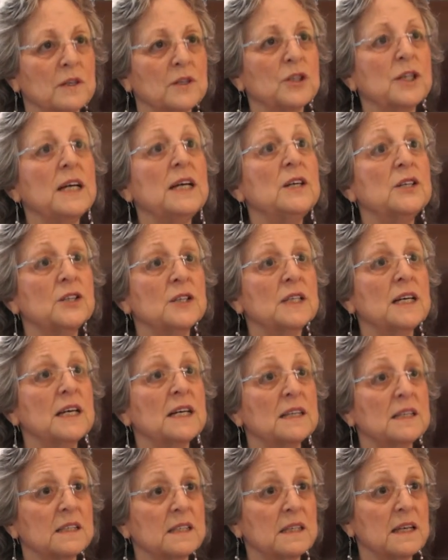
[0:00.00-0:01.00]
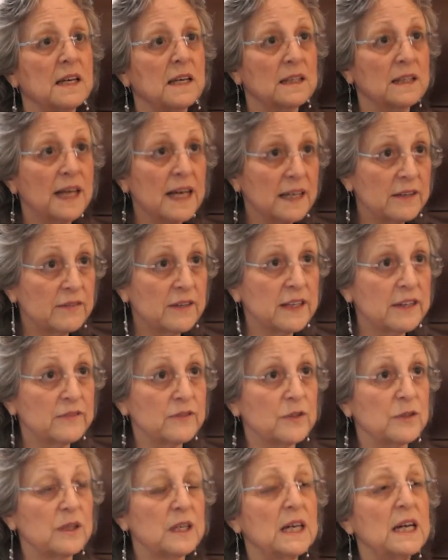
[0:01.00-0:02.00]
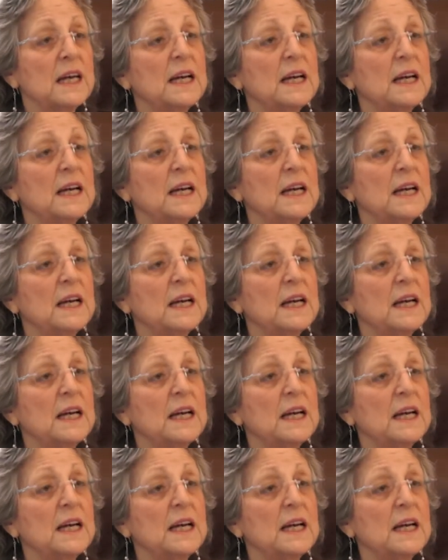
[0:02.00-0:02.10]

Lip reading: Change takes a lot of effort.